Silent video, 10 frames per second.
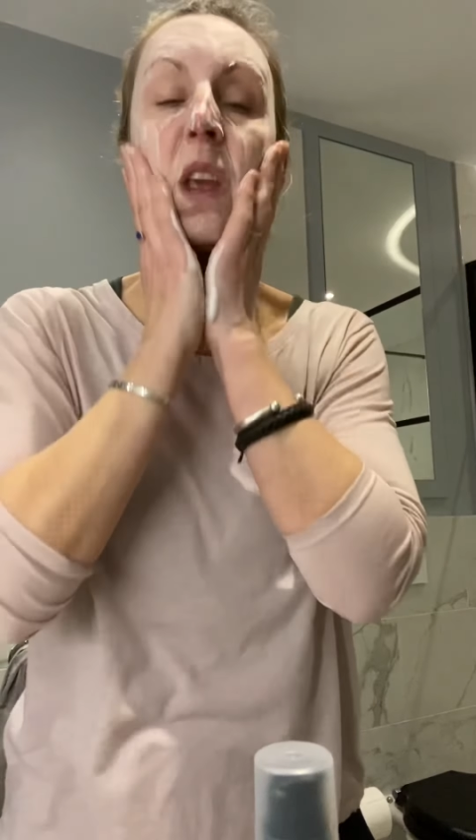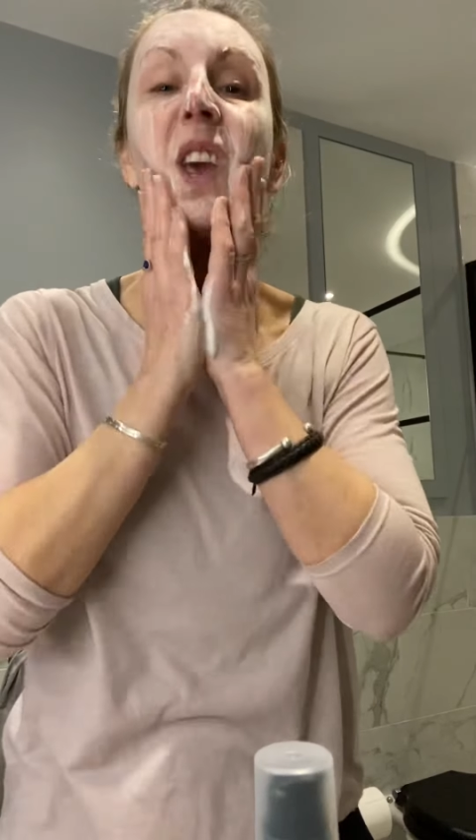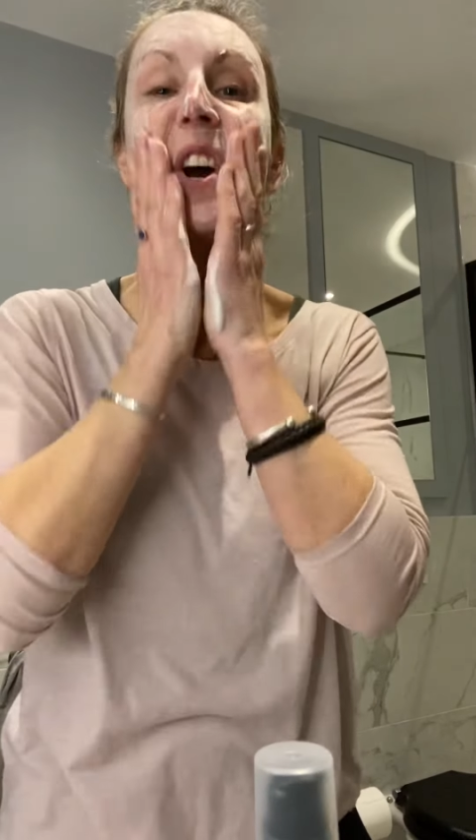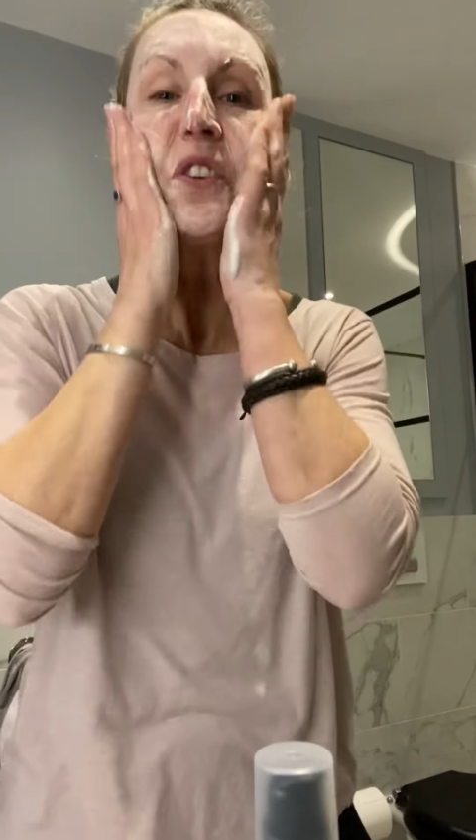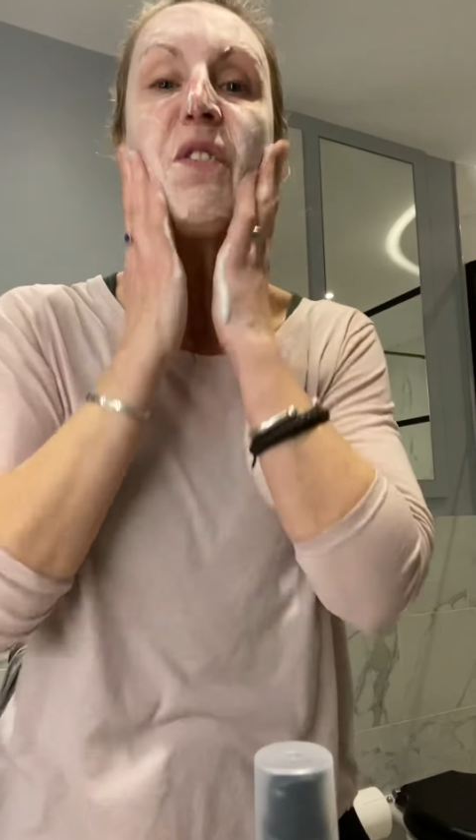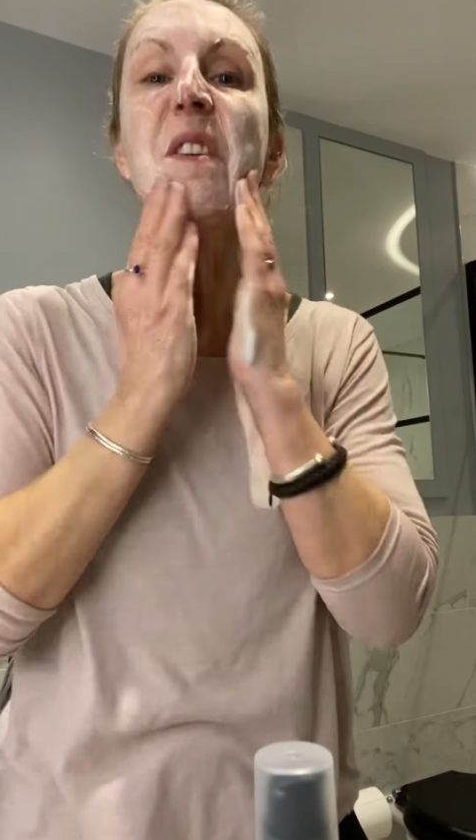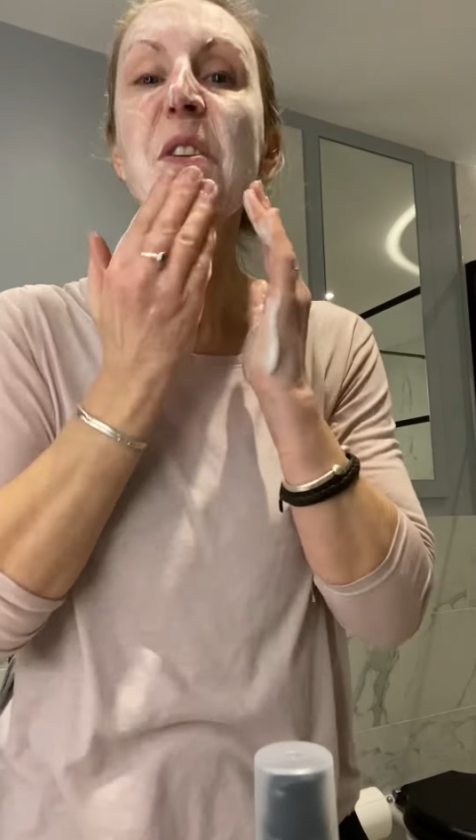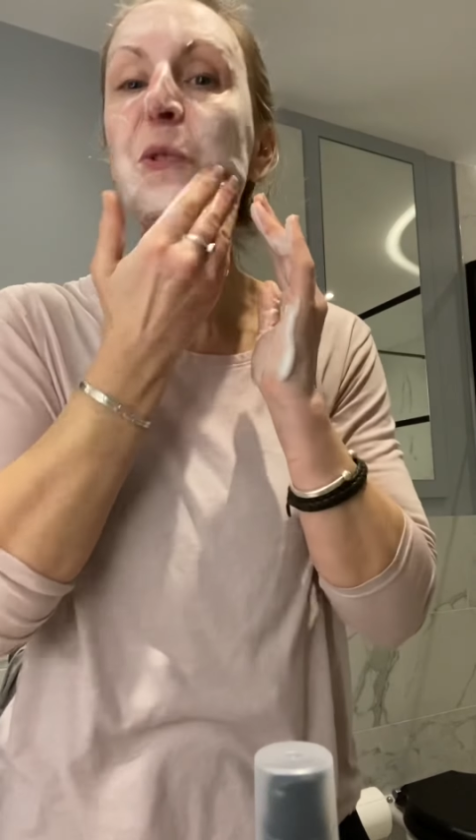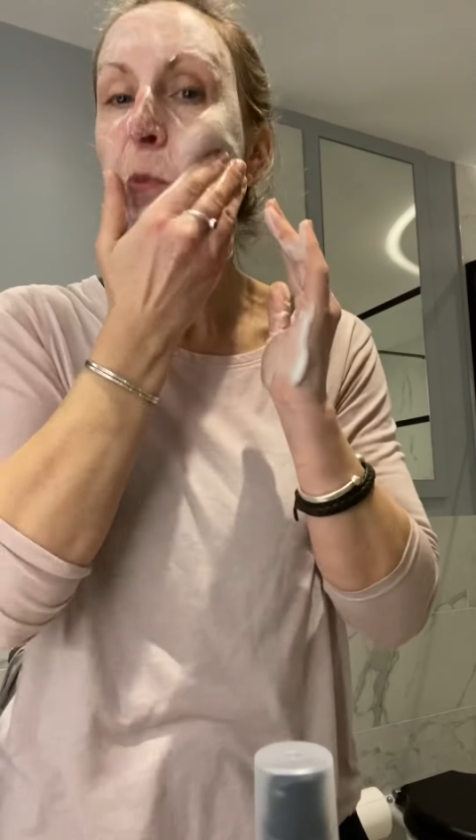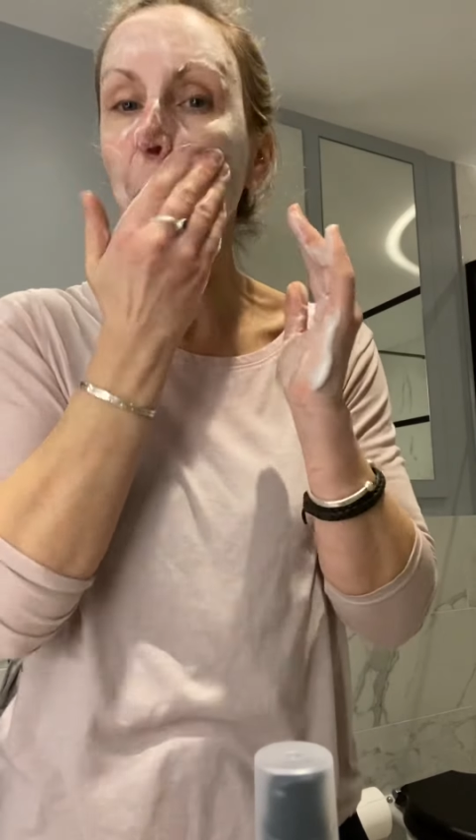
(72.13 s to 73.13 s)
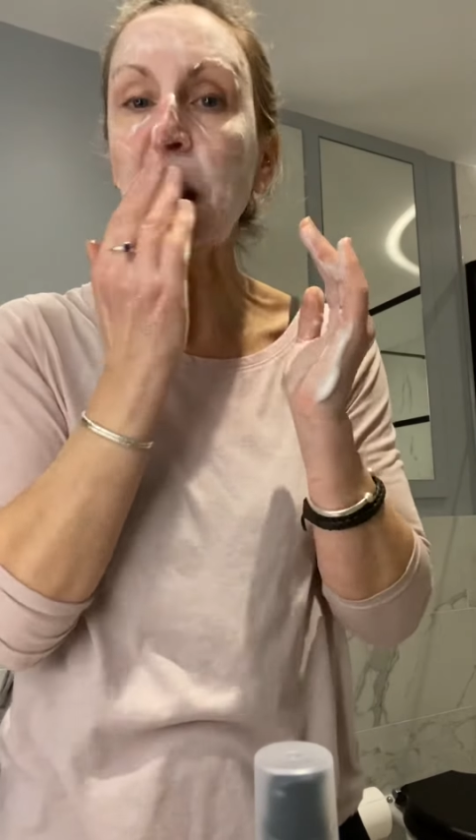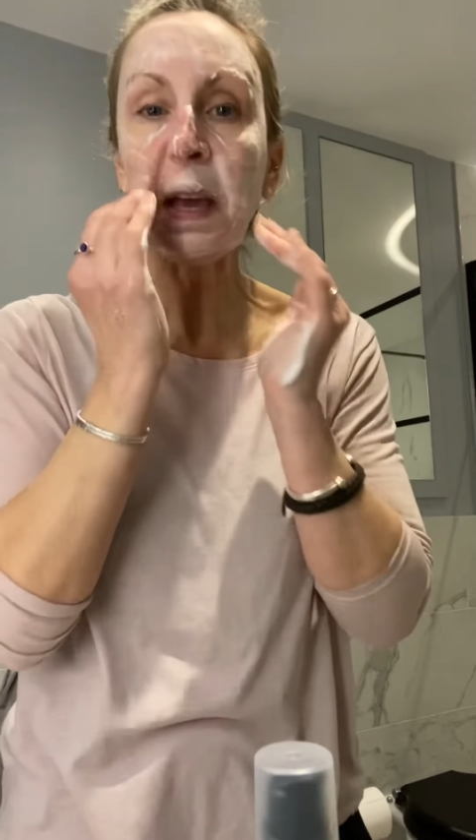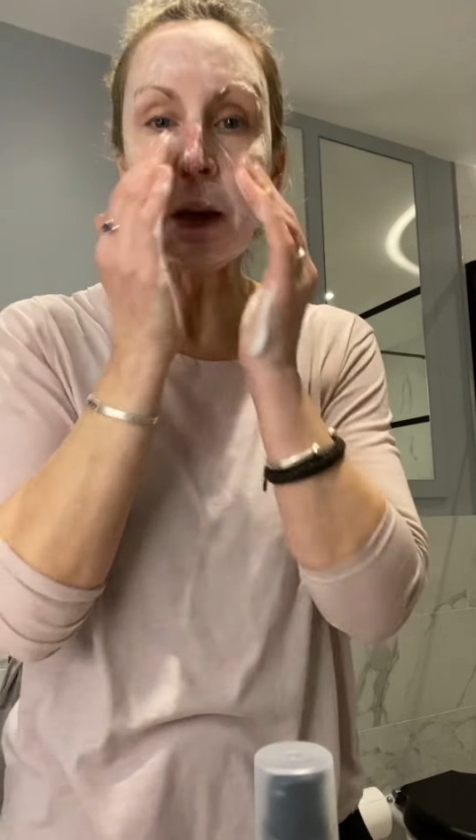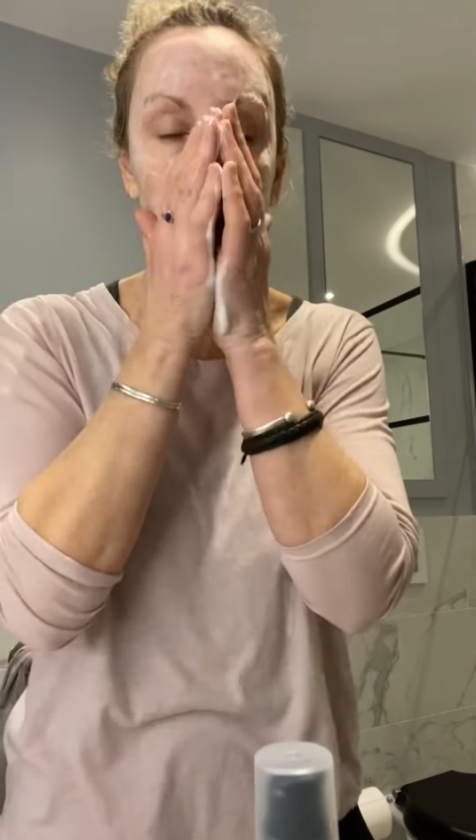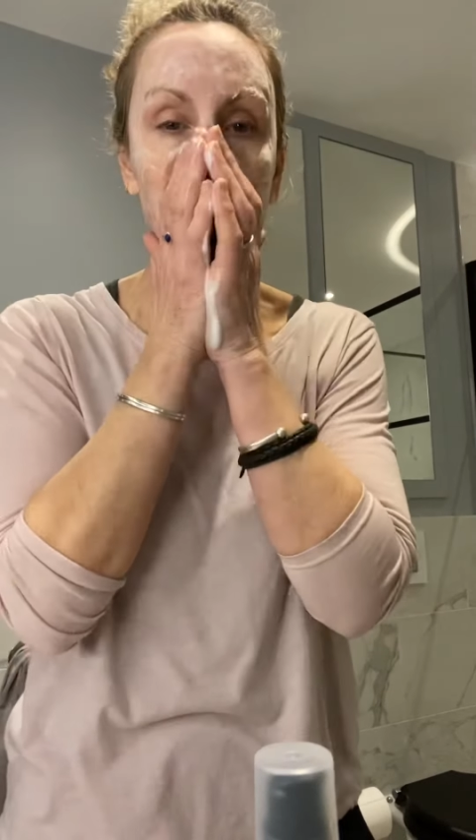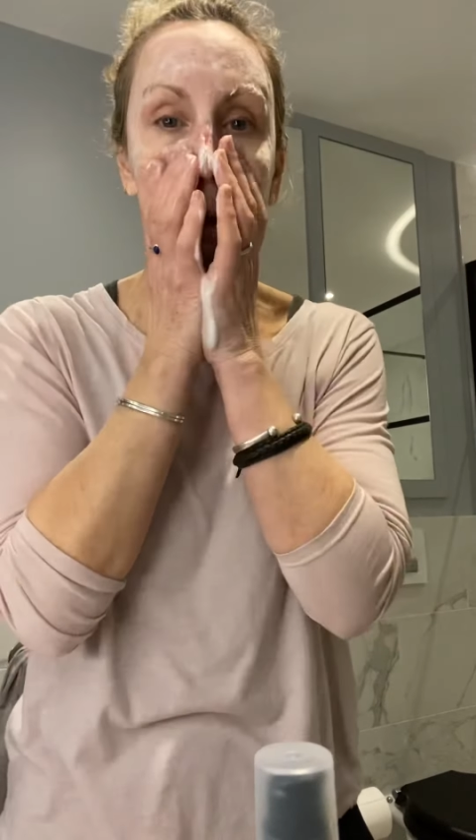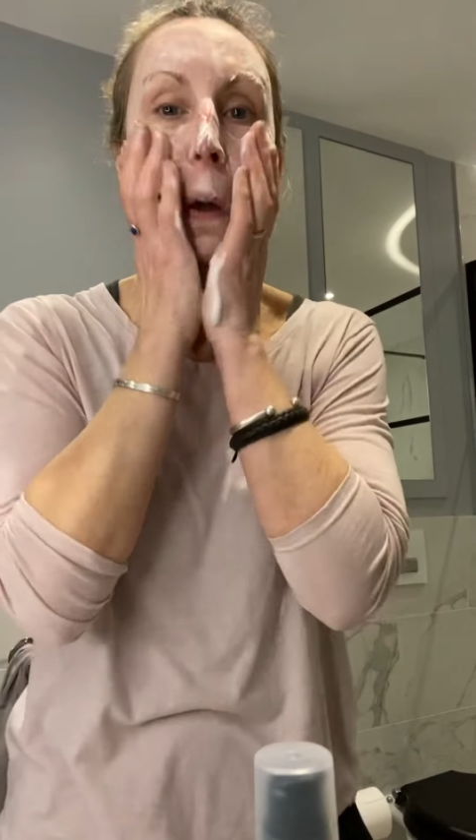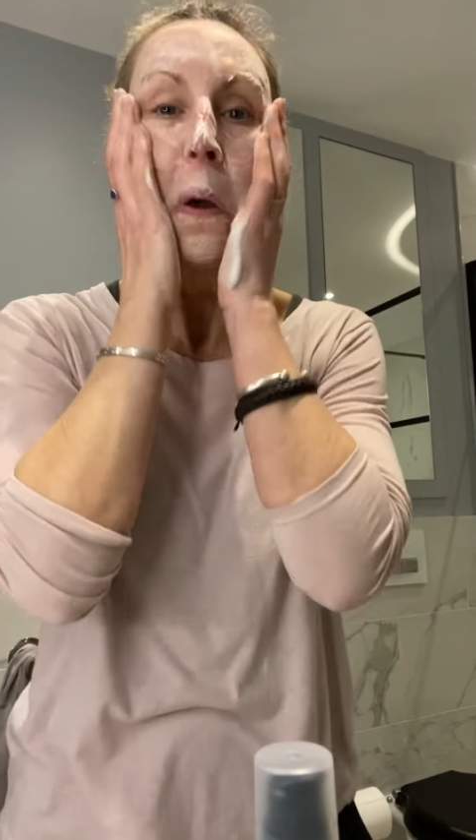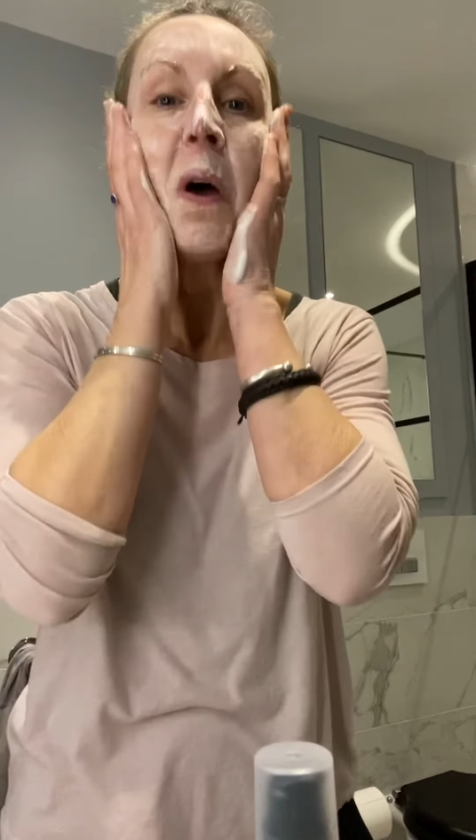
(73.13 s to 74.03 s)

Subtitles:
It actually feels more decadent